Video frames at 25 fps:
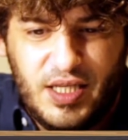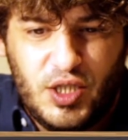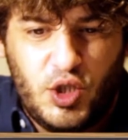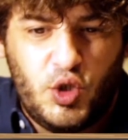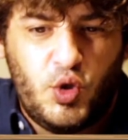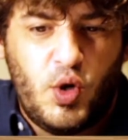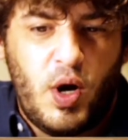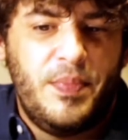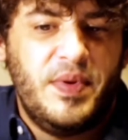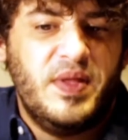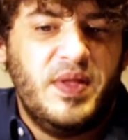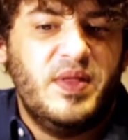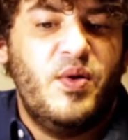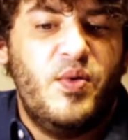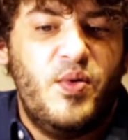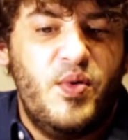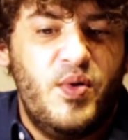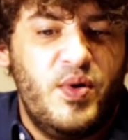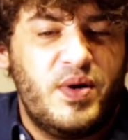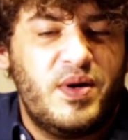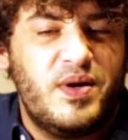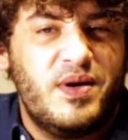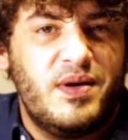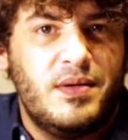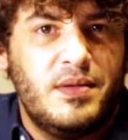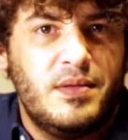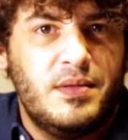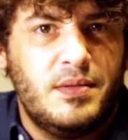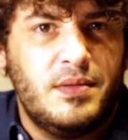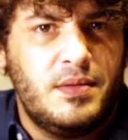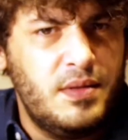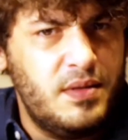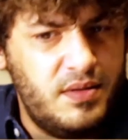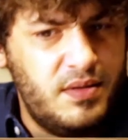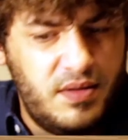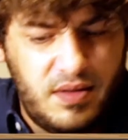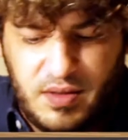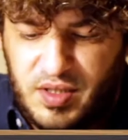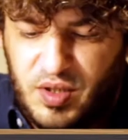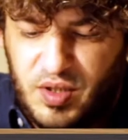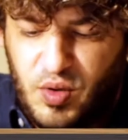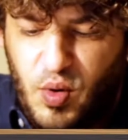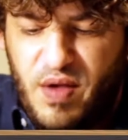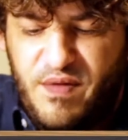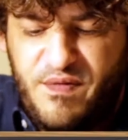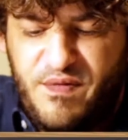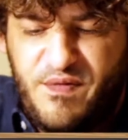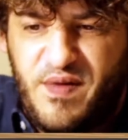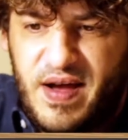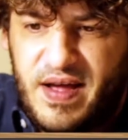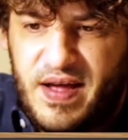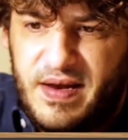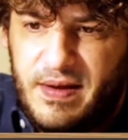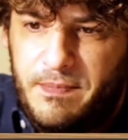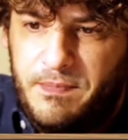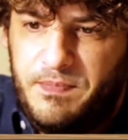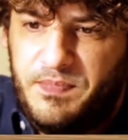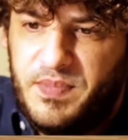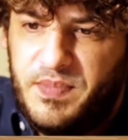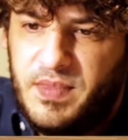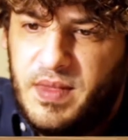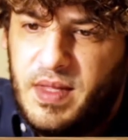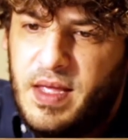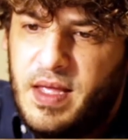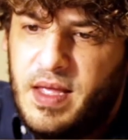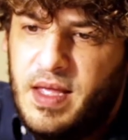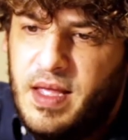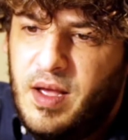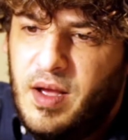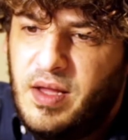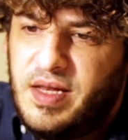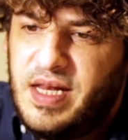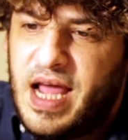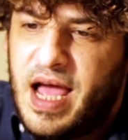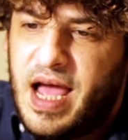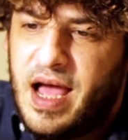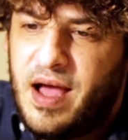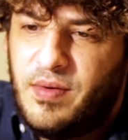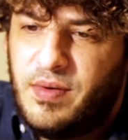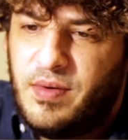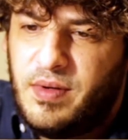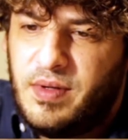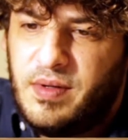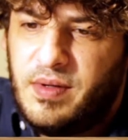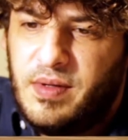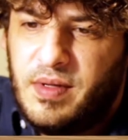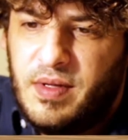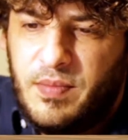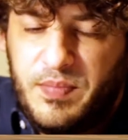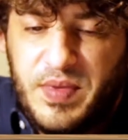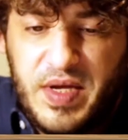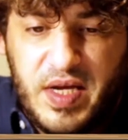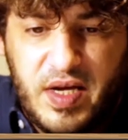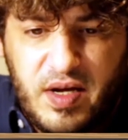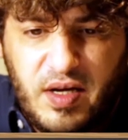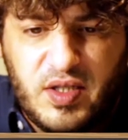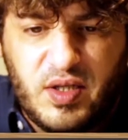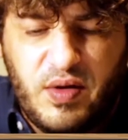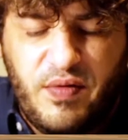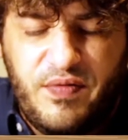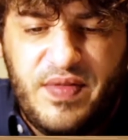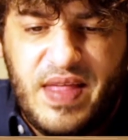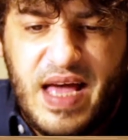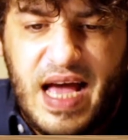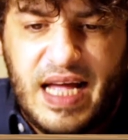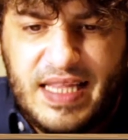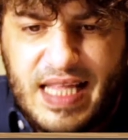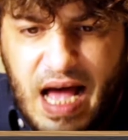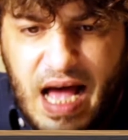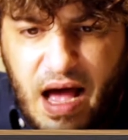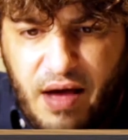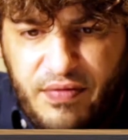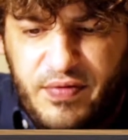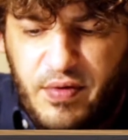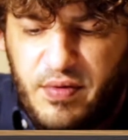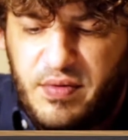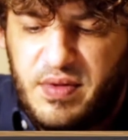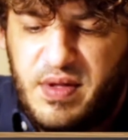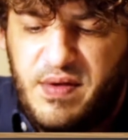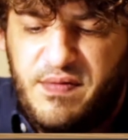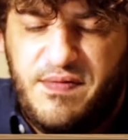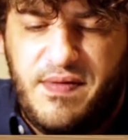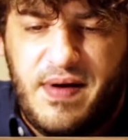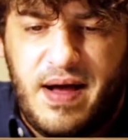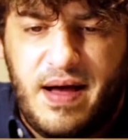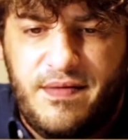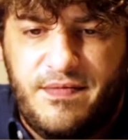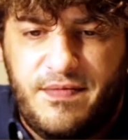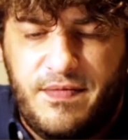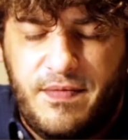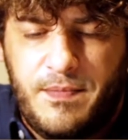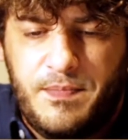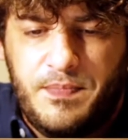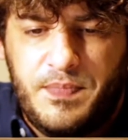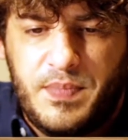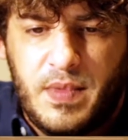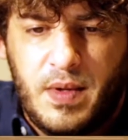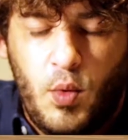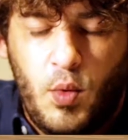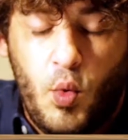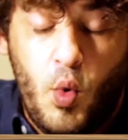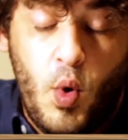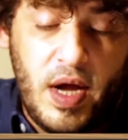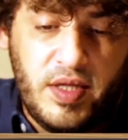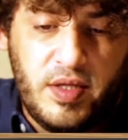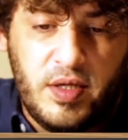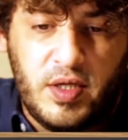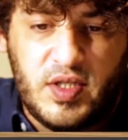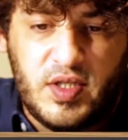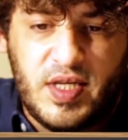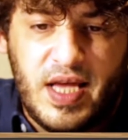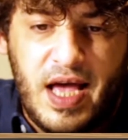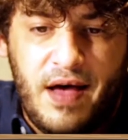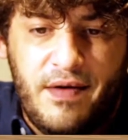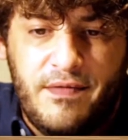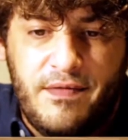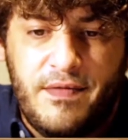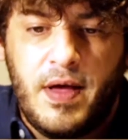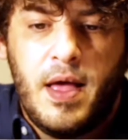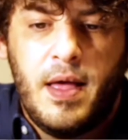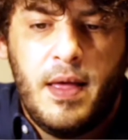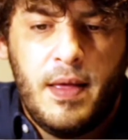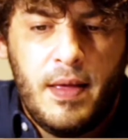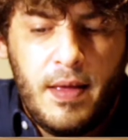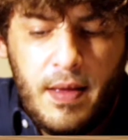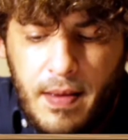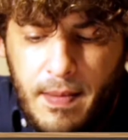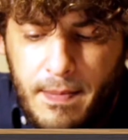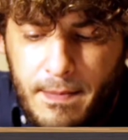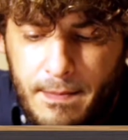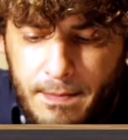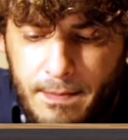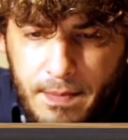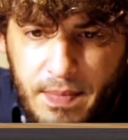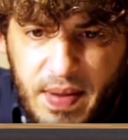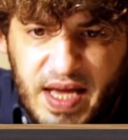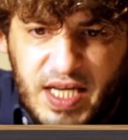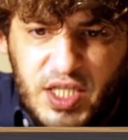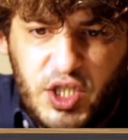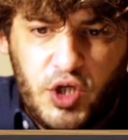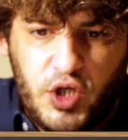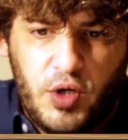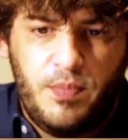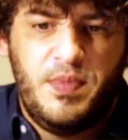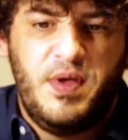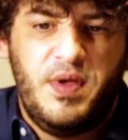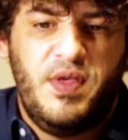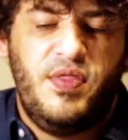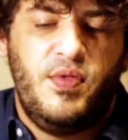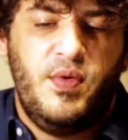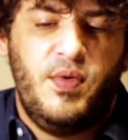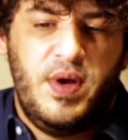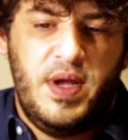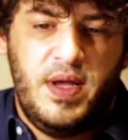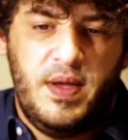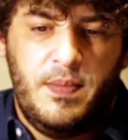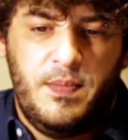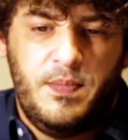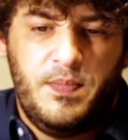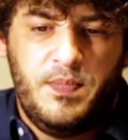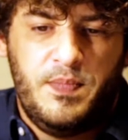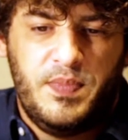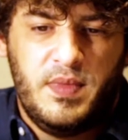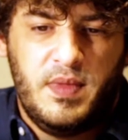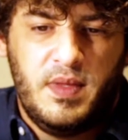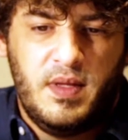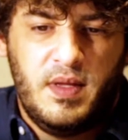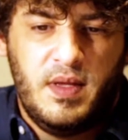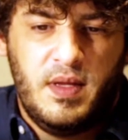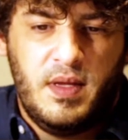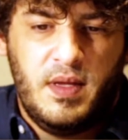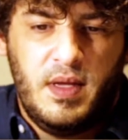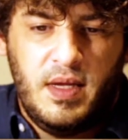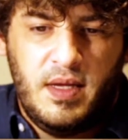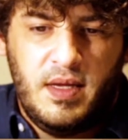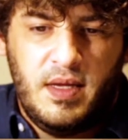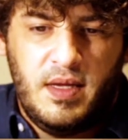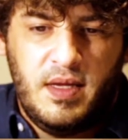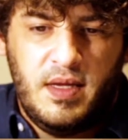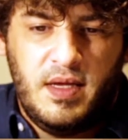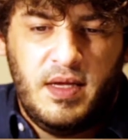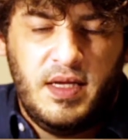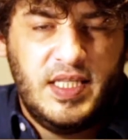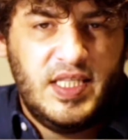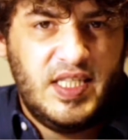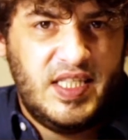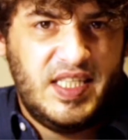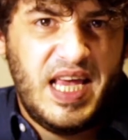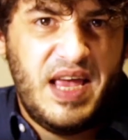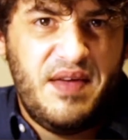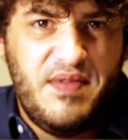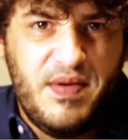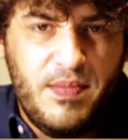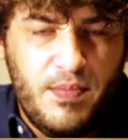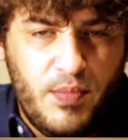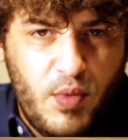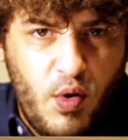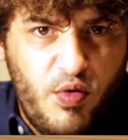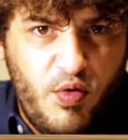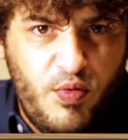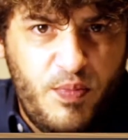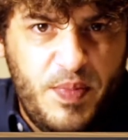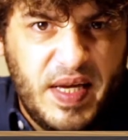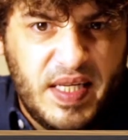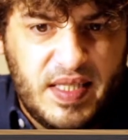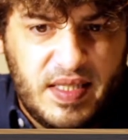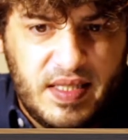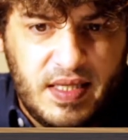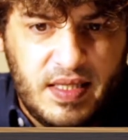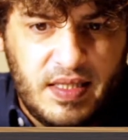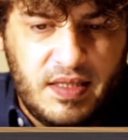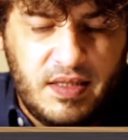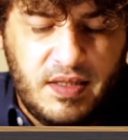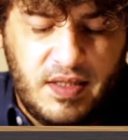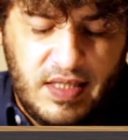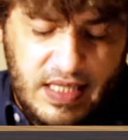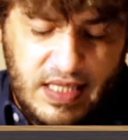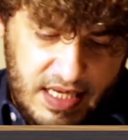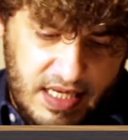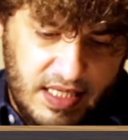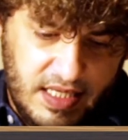trapping the rook. So it's quite funny. Now, because of that, after d5, white does have bishop b3, saving both pieces.